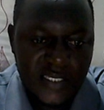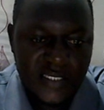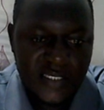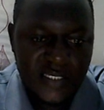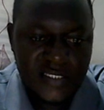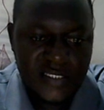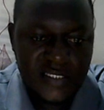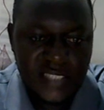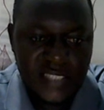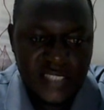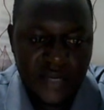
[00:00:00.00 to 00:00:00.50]

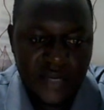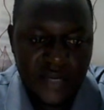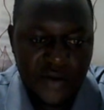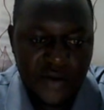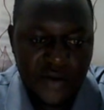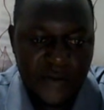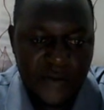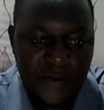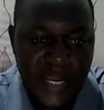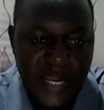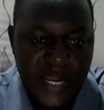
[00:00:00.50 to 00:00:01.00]
is the
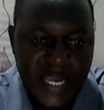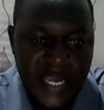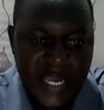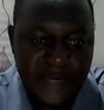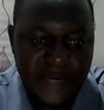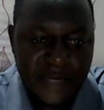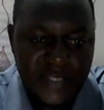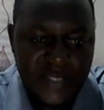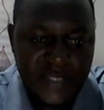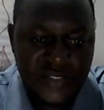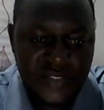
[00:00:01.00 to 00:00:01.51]
Homer,
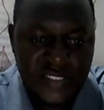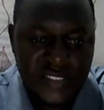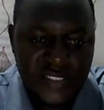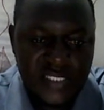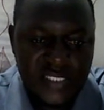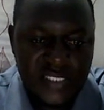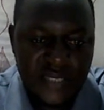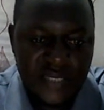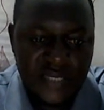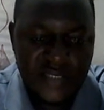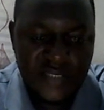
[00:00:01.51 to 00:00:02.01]
animation
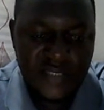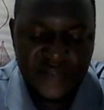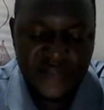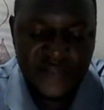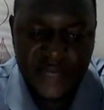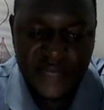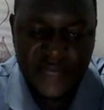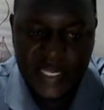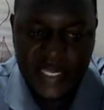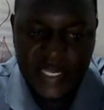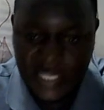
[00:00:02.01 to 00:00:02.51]
style is
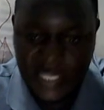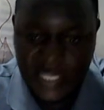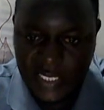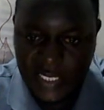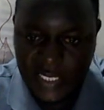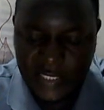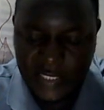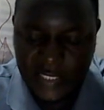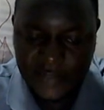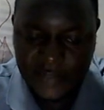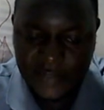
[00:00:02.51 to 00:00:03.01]
fly in.